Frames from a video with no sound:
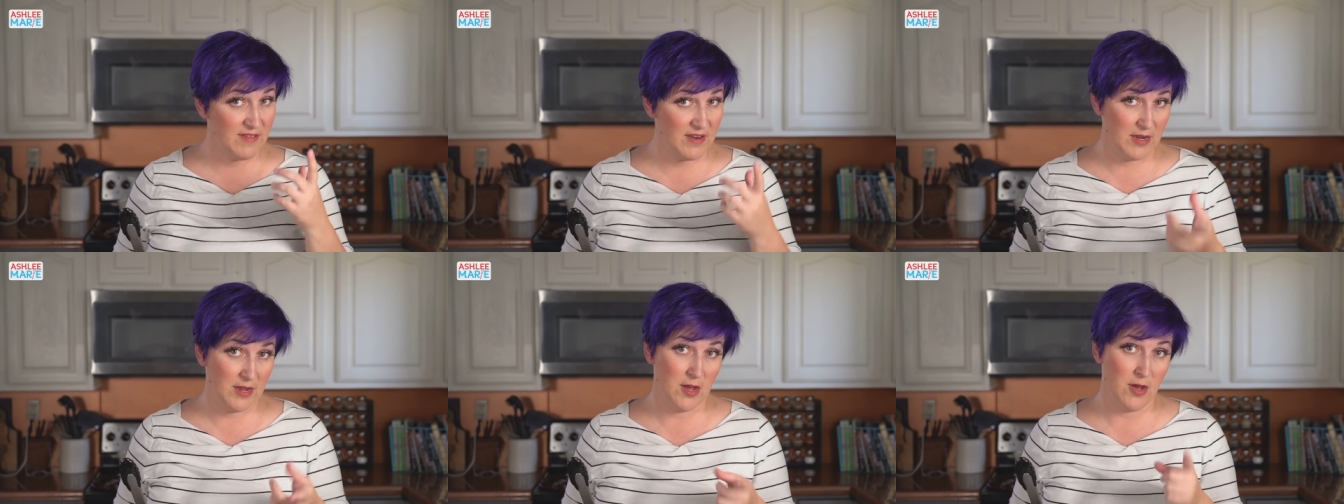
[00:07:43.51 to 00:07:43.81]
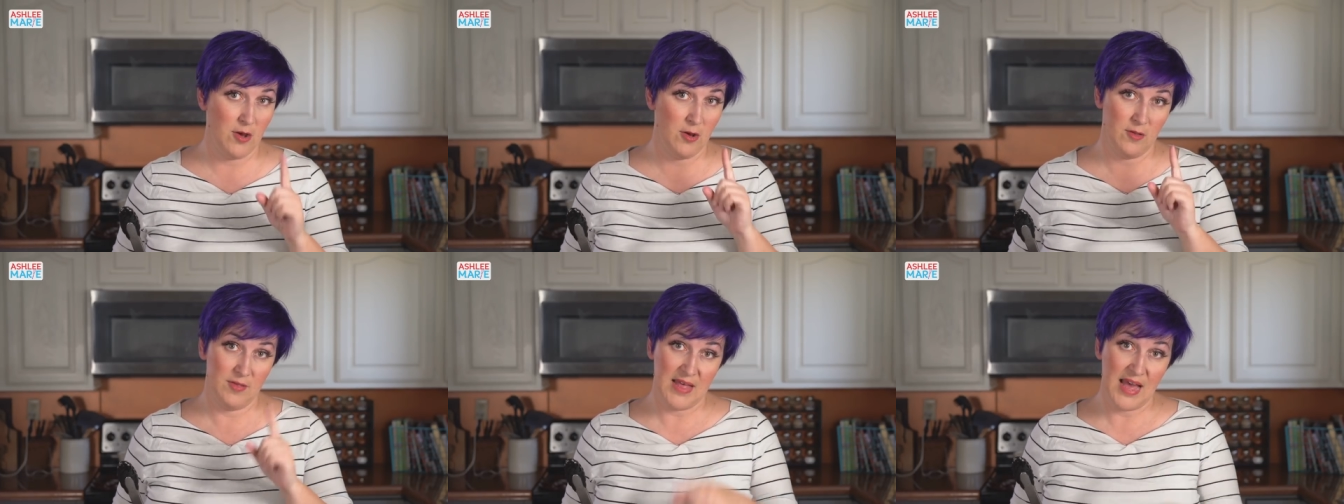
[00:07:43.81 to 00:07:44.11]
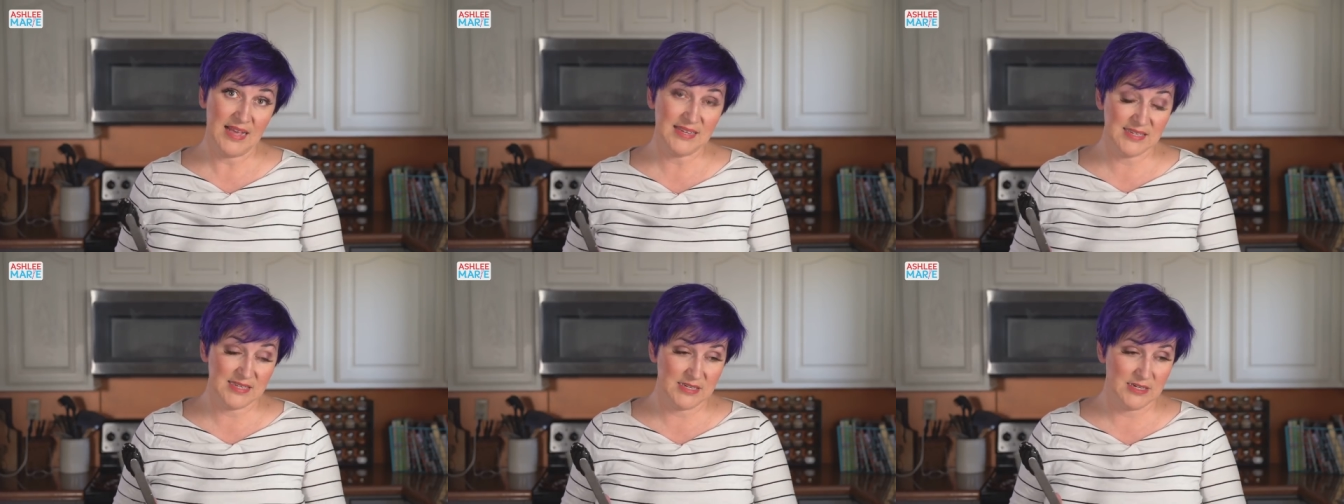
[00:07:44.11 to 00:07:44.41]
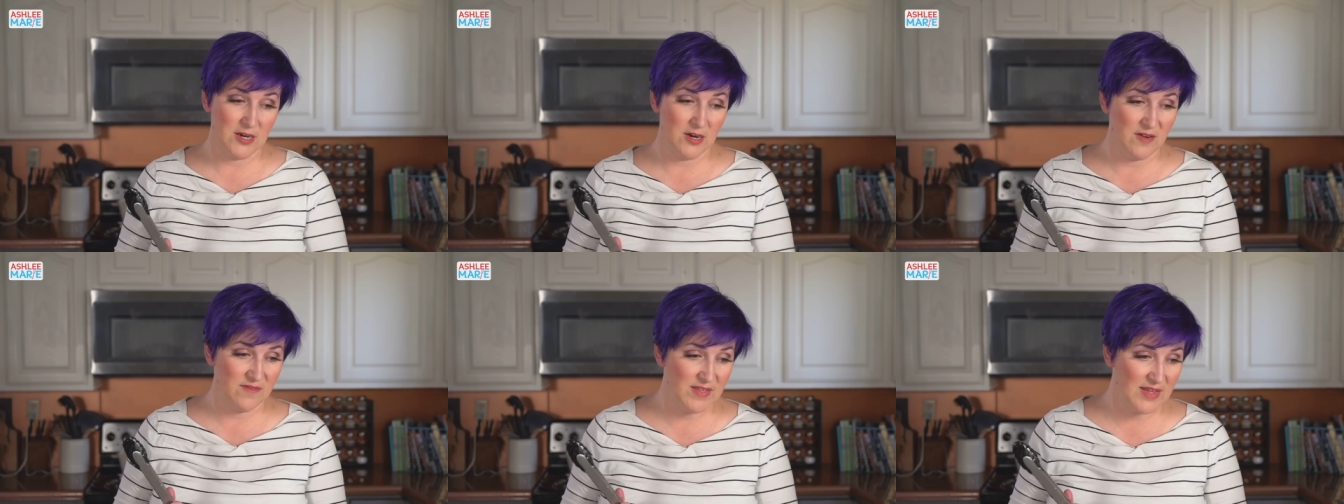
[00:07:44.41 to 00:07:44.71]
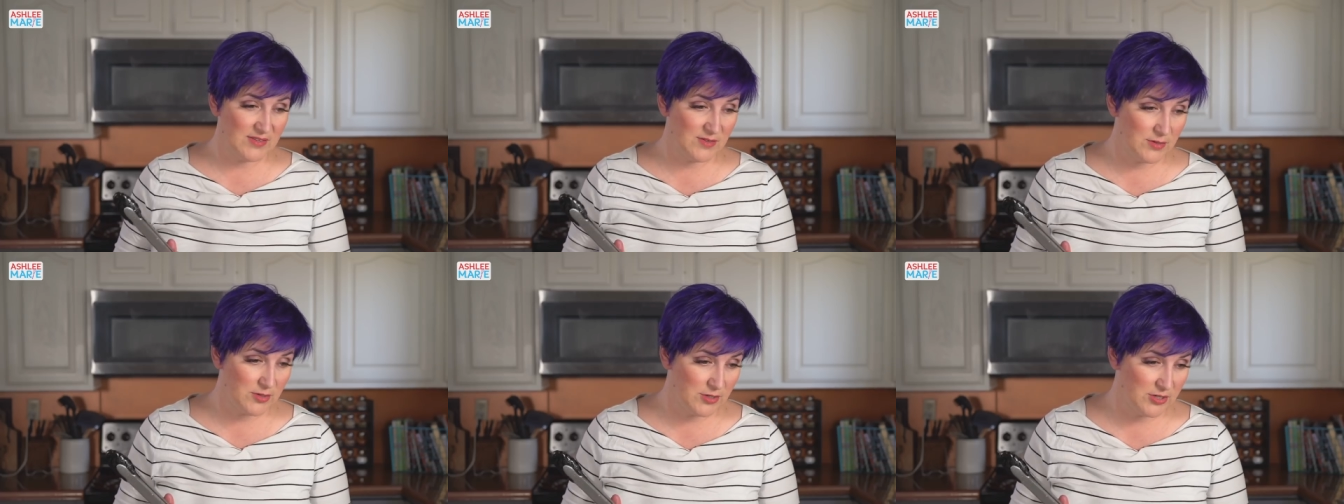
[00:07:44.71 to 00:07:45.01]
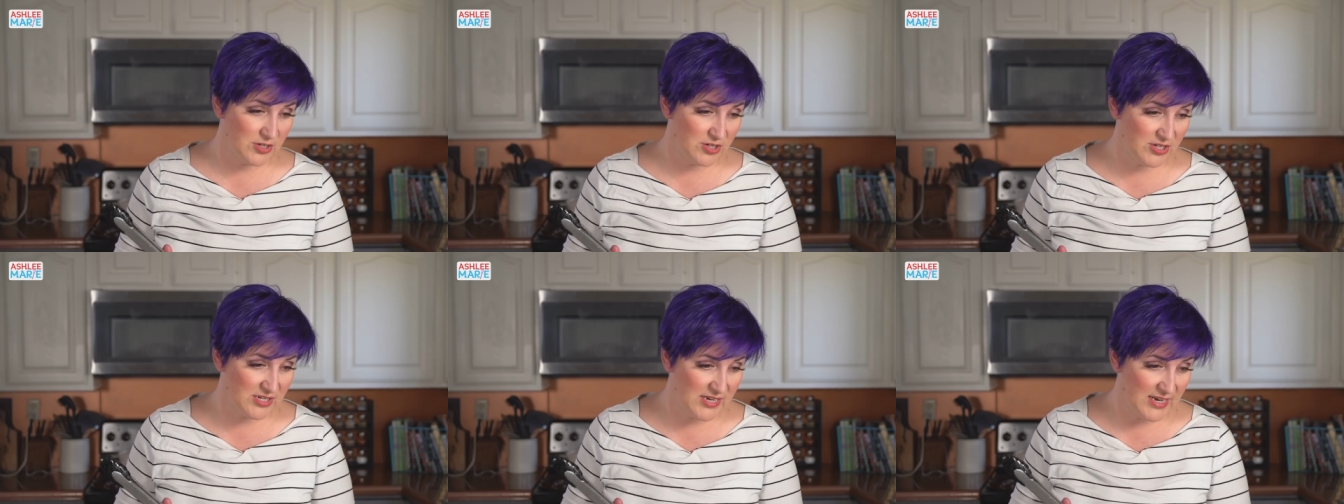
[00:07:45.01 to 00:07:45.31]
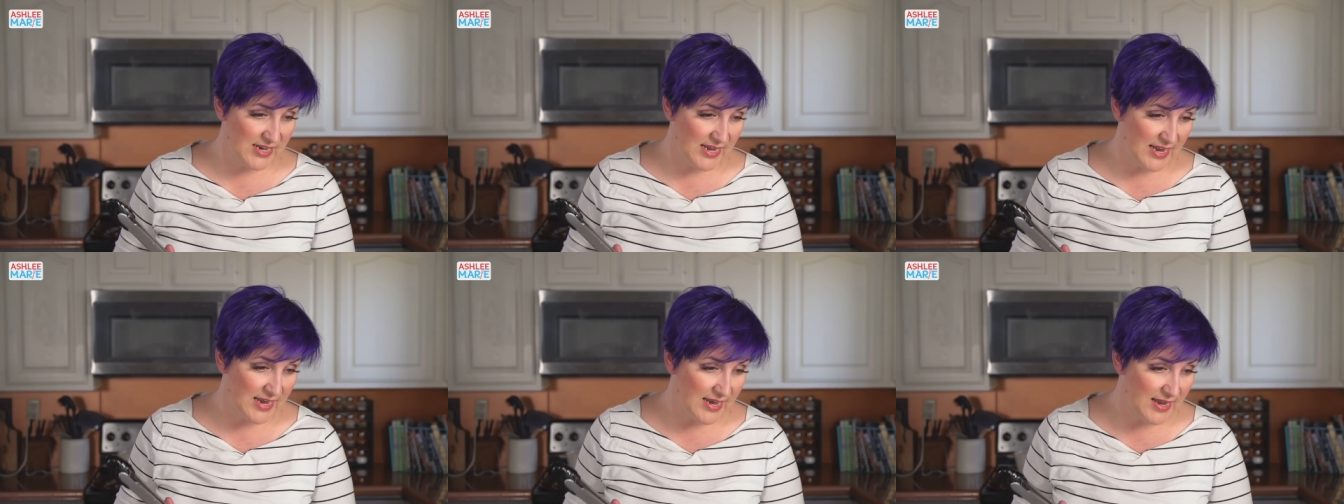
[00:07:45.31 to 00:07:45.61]
video last year, if that's what you're
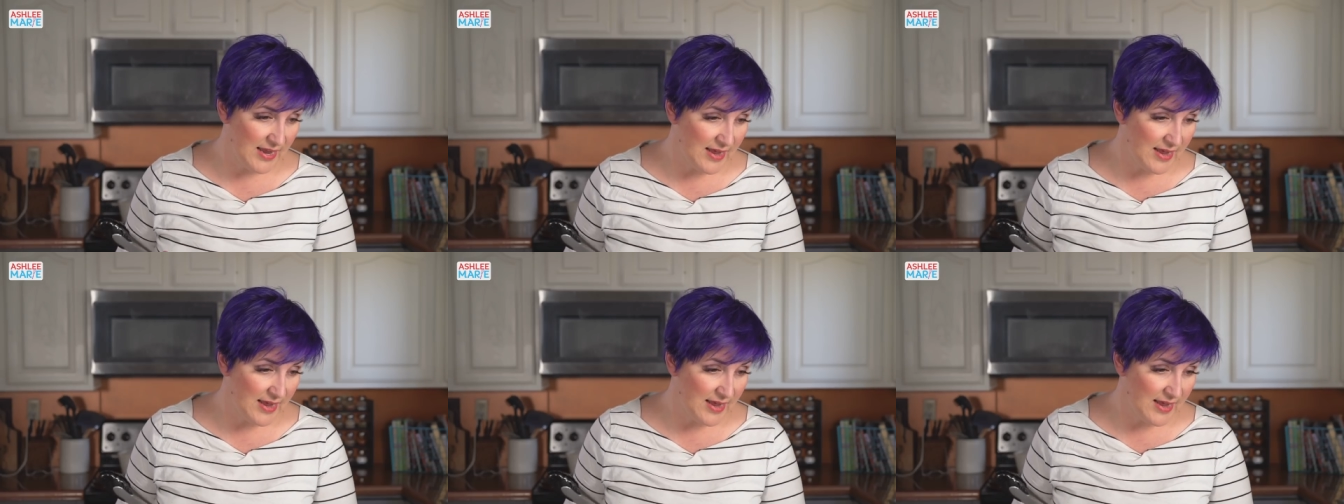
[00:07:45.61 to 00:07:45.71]
interested in.